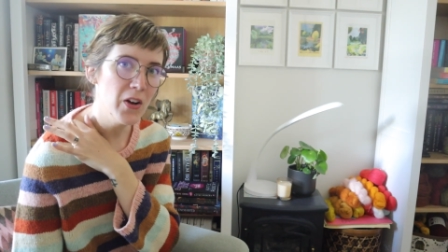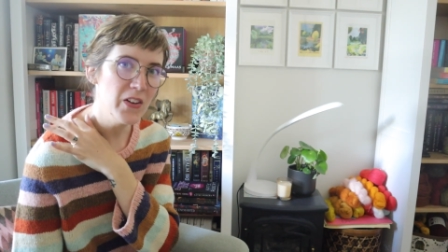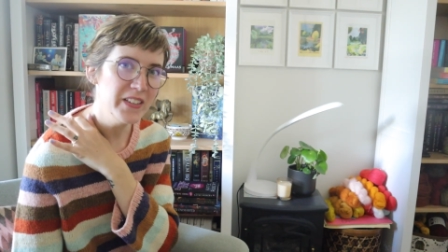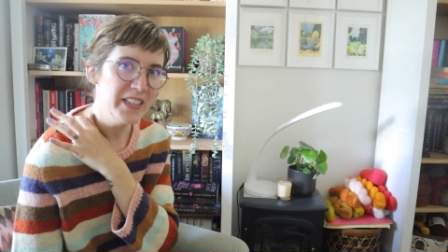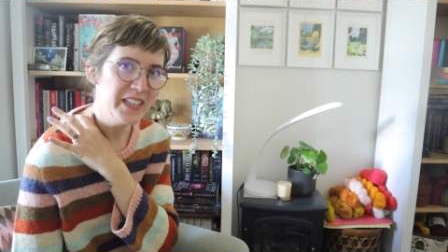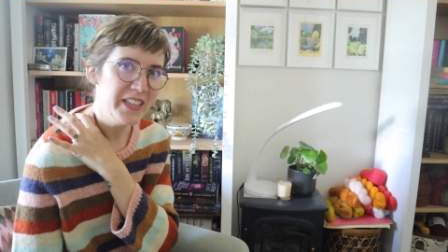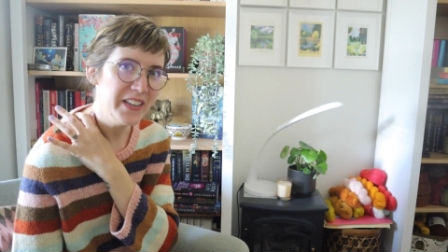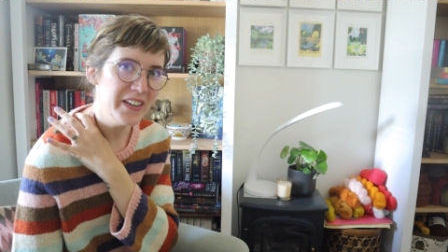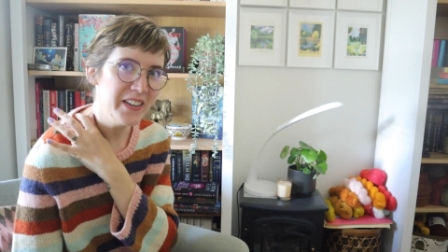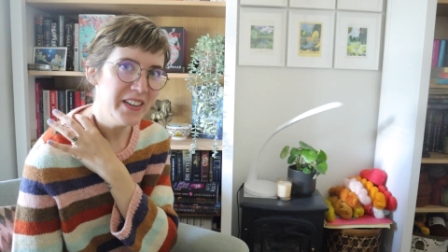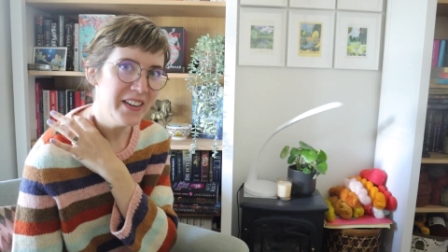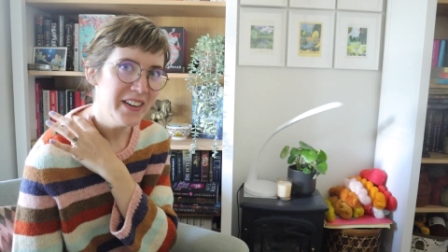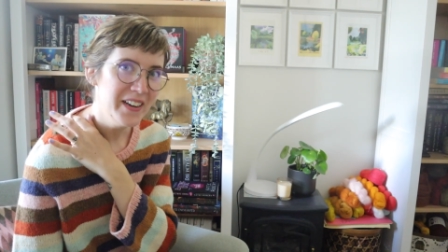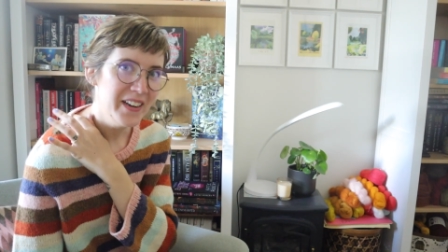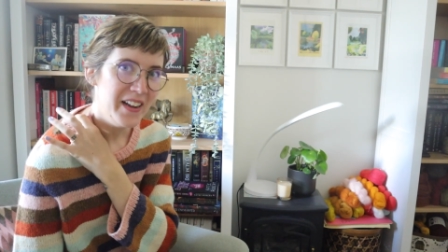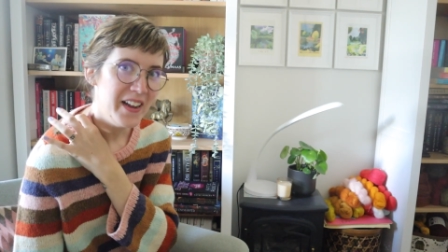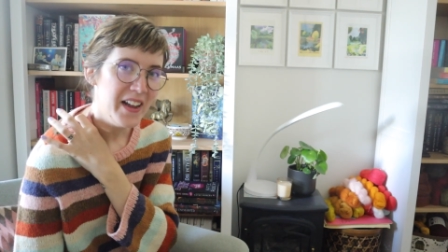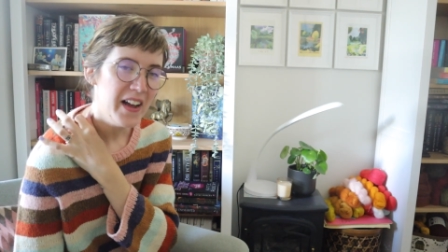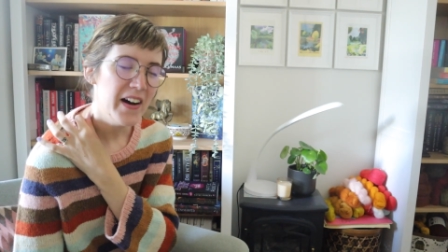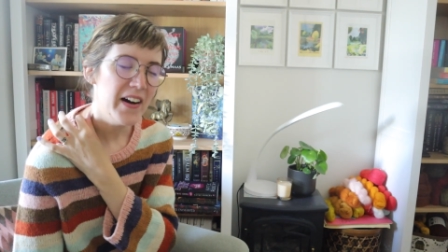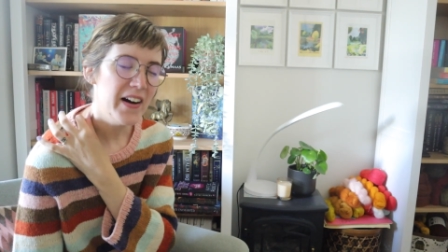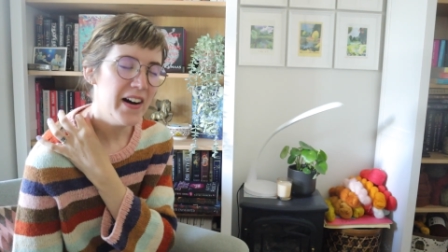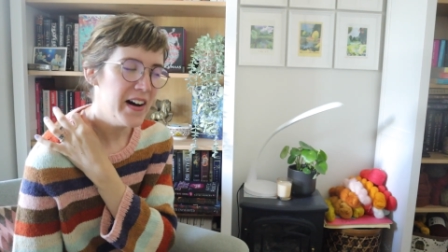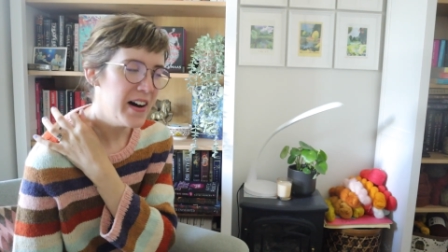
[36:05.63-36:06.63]
on here,
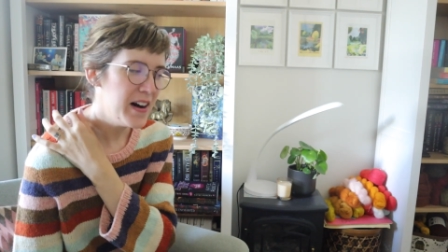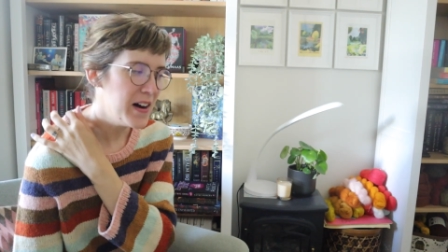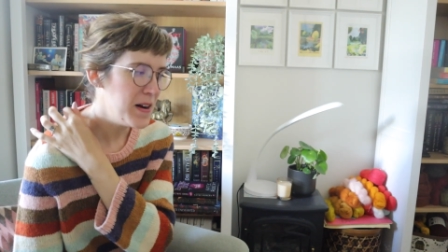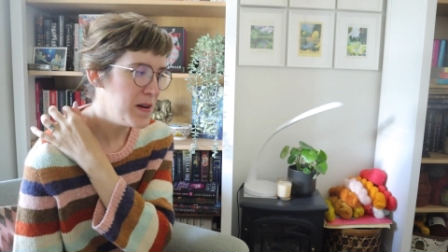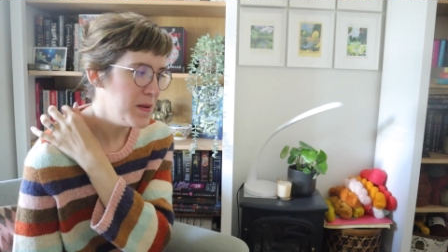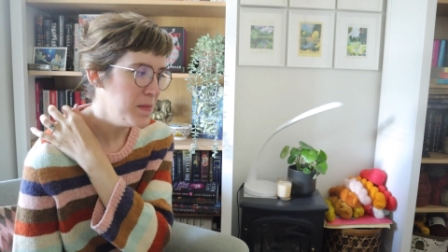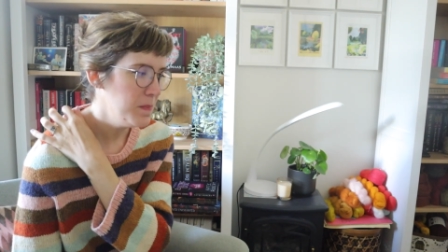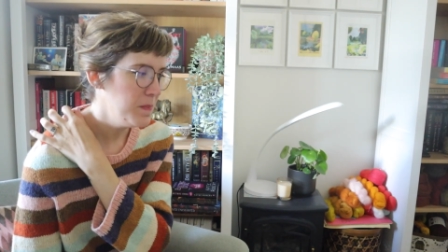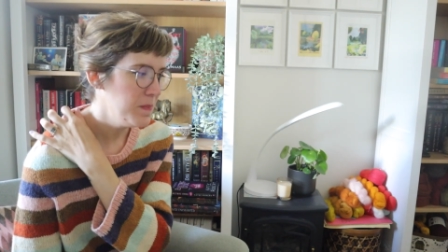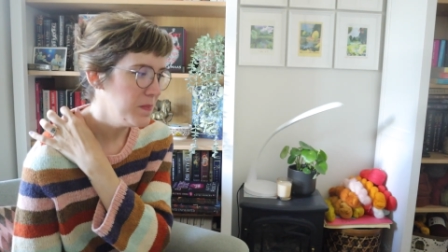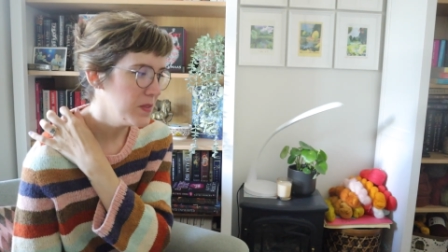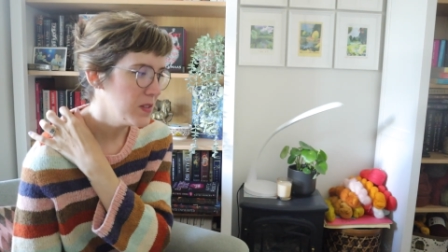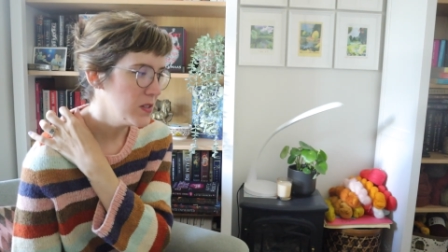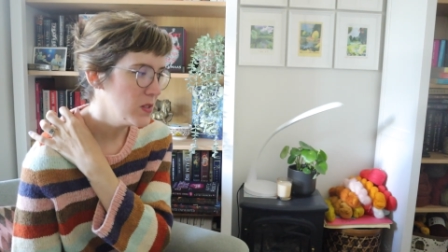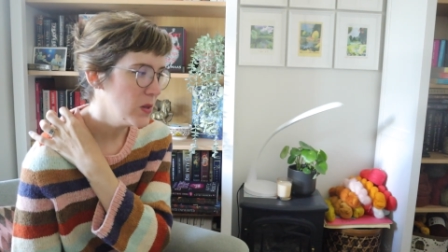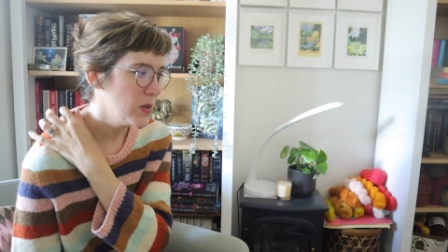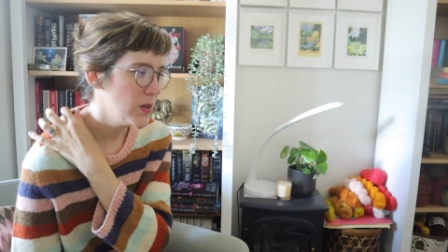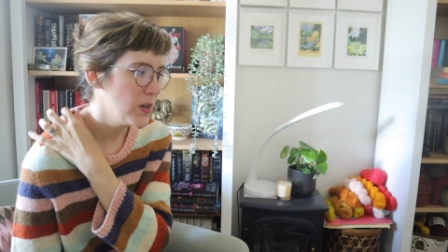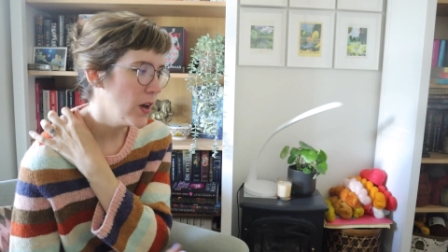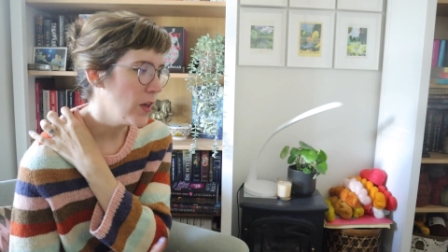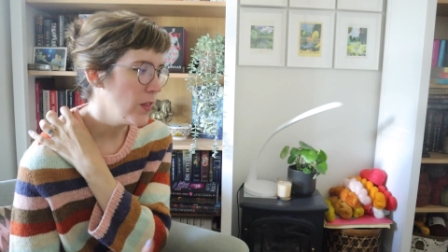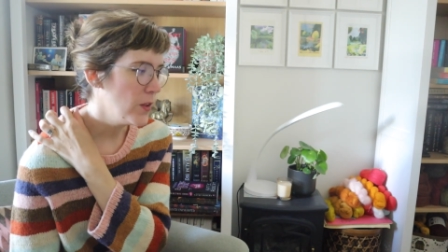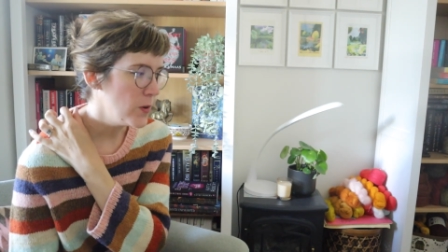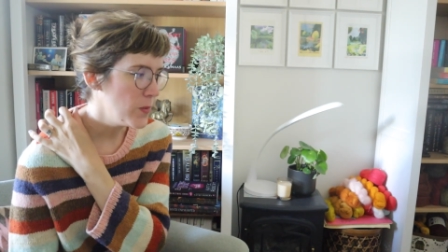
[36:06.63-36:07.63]
so
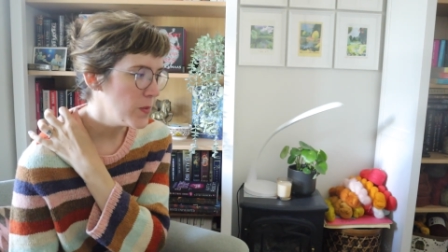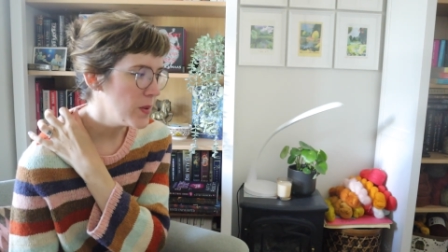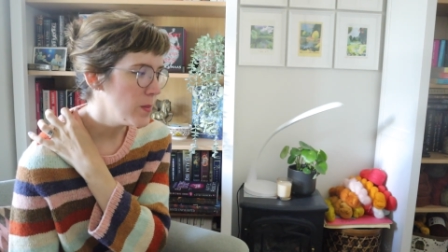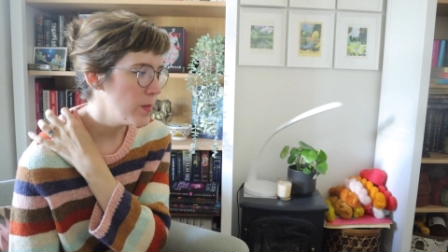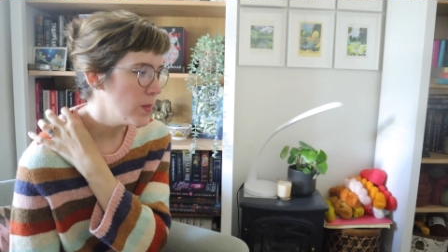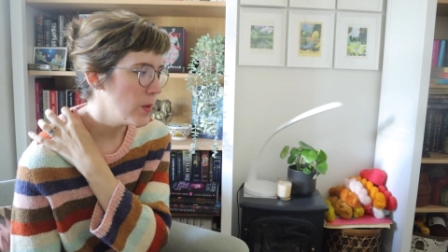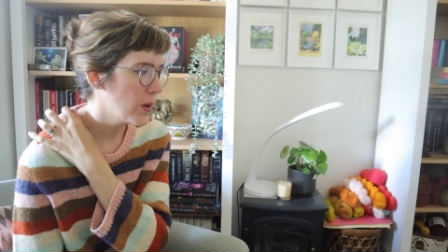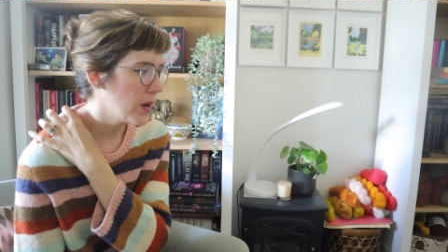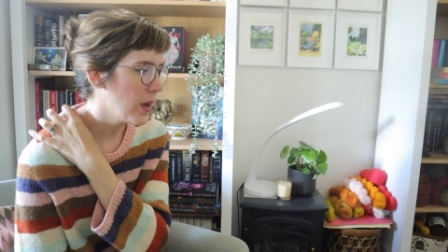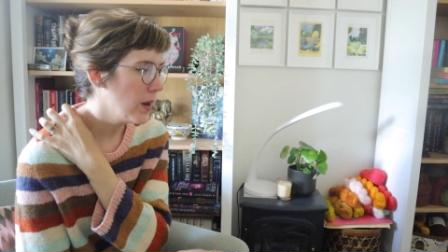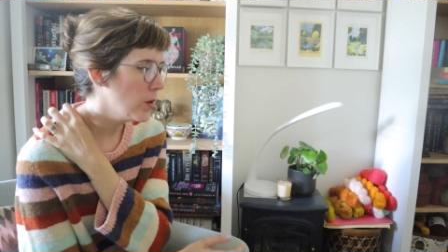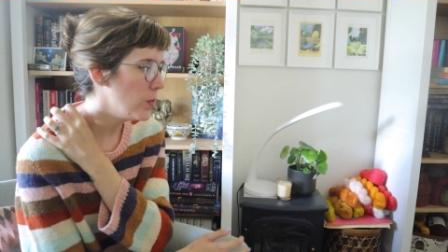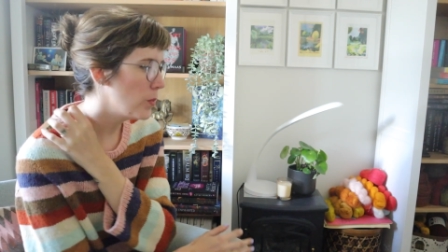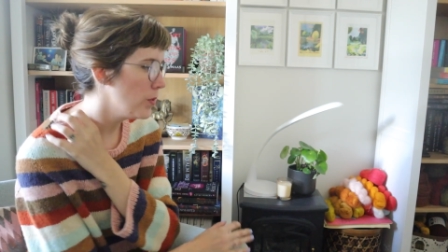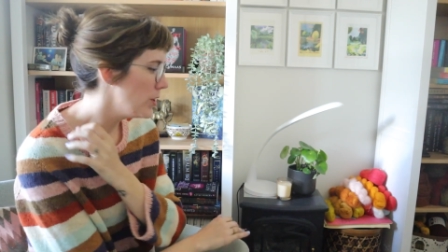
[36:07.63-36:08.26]
that other people can